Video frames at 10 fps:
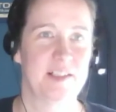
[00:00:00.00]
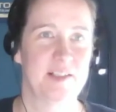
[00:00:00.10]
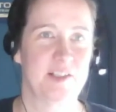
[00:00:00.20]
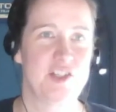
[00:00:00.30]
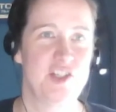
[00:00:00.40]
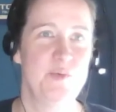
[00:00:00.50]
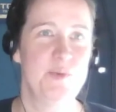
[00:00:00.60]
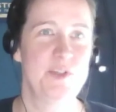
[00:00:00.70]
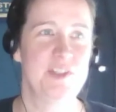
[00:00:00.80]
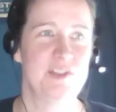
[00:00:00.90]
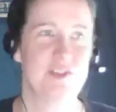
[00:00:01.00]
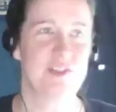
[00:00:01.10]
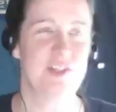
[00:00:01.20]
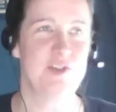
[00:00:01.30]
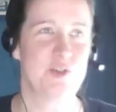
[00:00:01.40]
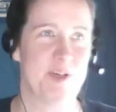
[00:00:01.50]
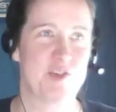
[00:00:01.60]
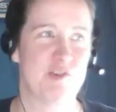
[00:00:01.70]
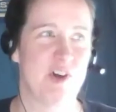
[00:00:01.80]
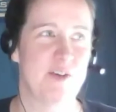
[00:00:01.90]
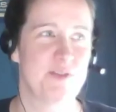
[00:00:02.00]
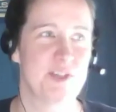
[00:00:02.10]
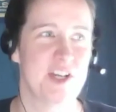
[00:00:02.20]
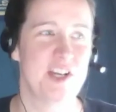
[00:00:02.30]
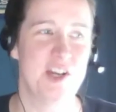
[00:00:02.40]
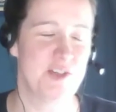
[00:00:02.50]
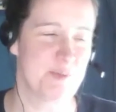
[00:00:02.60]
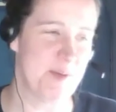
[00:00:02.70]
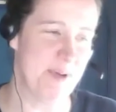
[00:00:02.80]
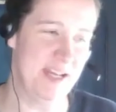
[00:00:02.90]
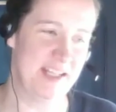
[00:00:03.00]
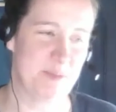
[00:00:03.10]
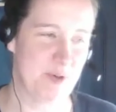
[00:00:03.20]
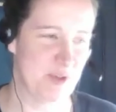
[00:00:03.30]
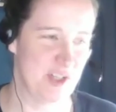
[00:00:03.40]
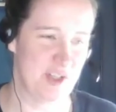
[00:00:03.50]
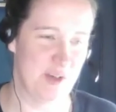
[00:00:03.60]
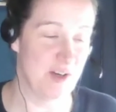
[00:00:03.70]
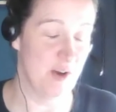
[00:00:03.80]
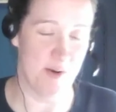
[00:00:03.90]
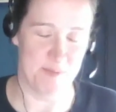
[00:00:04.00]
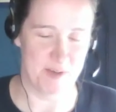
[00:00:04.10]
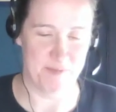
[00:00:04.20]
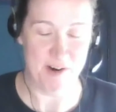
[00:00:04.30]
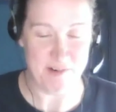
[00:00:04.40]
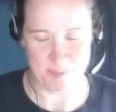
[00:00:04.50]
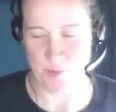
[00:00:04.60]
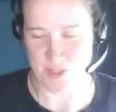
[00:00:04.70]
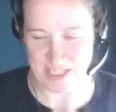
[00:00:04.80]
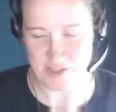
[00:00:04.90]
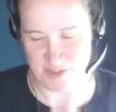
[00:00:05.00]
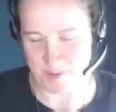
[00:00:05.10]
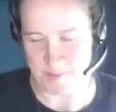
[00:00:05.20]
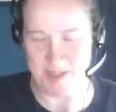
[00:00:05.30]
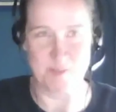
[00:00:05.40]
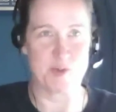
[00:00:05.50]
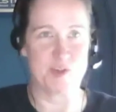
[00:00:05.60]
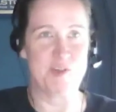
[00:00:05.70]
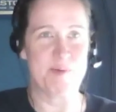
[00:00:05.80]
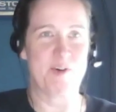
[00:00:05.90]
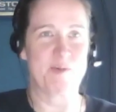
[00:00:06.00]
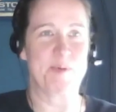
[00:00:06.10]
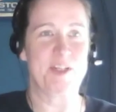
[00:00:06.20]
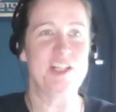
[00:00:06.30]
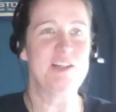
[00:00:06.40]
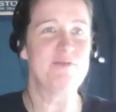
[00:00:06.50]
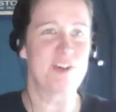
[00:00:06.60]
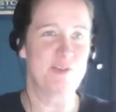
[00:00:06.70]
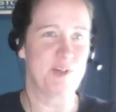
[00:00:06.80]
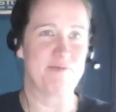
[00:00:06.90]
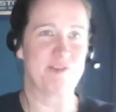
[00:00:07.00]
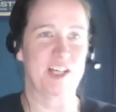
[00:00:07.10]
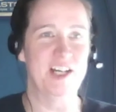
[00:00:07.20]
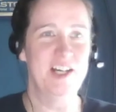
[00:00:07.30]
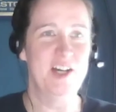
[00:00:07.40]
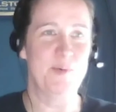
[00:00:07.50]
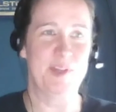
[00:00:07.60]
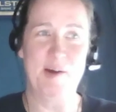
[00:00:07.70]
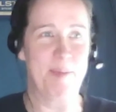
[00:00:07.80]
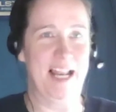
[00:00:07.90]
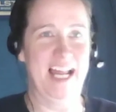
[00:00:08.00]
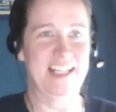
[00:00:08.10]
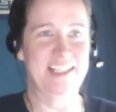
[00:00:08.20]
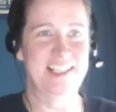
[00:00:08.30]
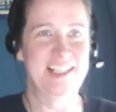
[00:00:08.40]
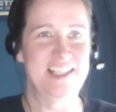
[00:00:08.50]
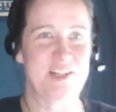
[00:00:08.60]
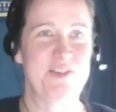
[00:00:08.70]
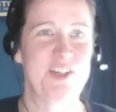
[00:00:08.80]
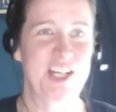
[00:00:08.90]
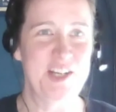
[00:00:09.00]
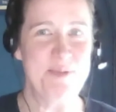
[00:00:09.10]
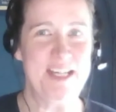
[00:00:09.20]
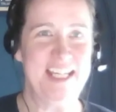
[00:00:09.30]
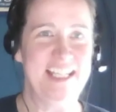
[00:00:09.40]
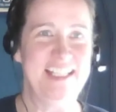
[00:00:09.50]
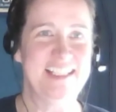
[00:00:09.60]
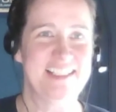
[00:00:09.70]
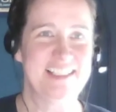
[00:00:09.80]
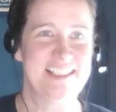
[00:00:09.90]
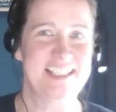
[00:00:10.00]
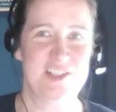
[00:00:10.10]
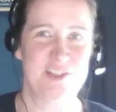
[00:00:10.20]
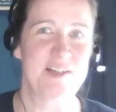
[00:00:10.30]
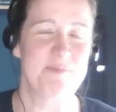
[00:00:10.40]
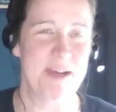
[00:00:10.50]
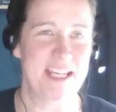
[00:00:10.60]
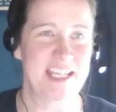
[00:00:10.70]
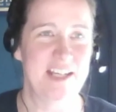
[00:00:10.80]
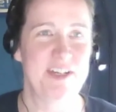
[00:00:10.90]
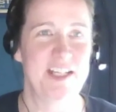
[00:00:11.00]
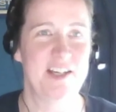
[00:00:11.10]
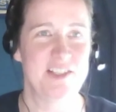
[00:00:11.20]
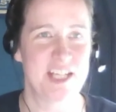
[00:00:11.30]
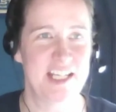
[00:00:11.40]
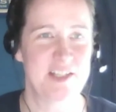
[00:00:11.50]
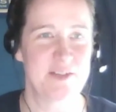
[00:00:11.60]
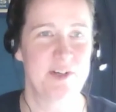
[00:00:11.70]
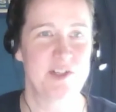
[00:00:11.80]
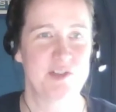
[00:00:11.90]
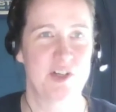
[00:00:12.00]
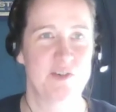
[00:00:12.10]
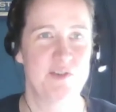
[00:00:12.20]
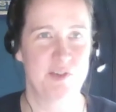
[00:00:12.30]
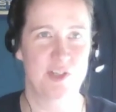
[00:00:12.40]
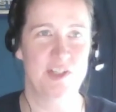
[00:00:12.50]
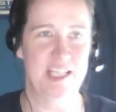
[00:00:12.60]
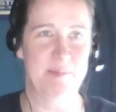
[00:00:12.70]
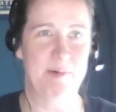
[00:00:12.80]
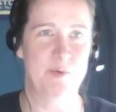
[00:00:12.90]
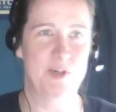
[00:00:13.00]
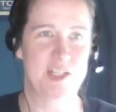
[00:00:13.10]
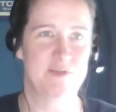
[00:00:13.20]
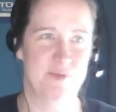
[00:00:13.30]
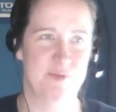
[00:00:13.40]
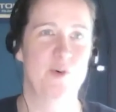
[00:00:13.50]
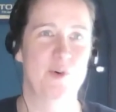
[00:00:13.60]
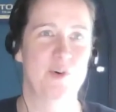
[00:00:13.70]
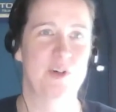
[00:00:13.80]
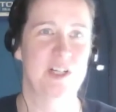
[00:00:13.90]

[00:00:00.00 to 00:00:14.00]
Because you talked about giraffes, and I know some of the amazing projects, I know a very small selection of some of the amazing projects you've been involved in, but you didn't fly off to Africa without a plan. So if you're going to be So making a video, taking some photographs, you've got to think about what it's for.